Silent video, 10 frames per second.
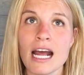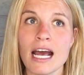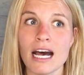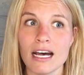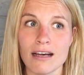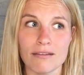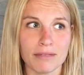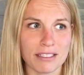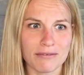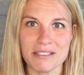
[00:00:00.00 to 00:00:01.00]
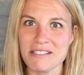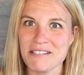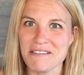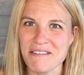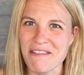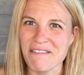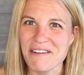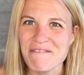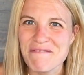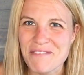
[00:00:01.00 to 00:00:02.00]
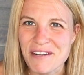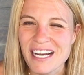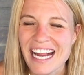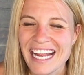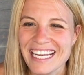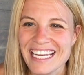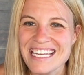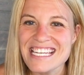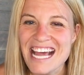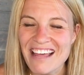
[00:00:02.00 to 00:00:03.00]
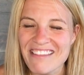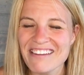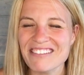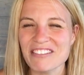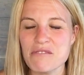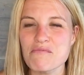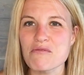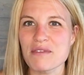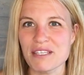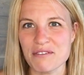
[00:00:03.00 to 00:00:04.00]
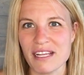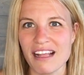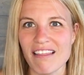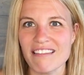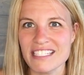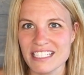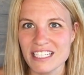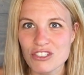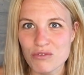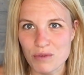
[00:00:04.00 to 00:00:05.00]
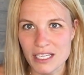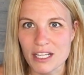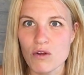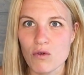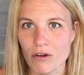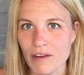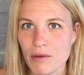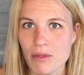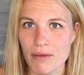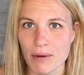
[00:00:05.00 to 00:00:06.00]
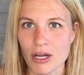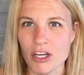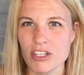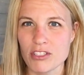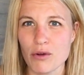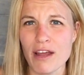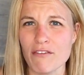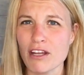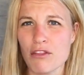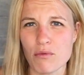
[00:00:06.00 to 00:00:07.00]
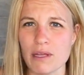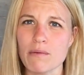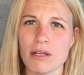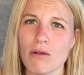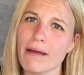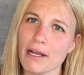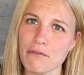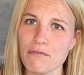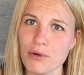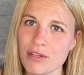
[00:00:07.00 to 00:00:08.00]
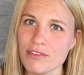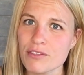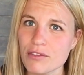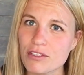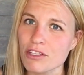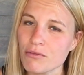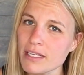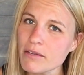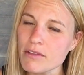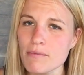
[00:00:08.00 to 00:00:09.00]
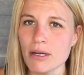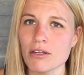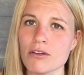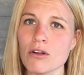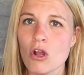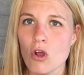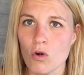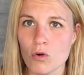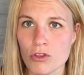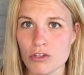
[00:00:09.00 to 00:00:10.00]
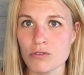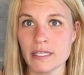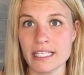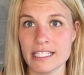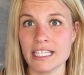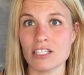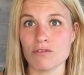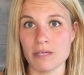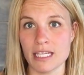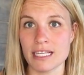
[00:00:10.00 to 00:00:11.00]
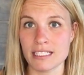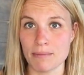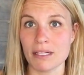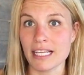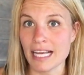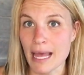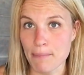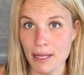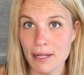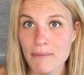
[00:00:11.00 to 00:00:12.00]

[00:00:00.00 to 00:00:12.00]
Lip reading: That's 1, 2, 3, 4. And another group will be doing listening to reading or read with a partner. So every other week we go back and forth. So they're either reading with a partner or they're doing listening to reading, typically on Epic.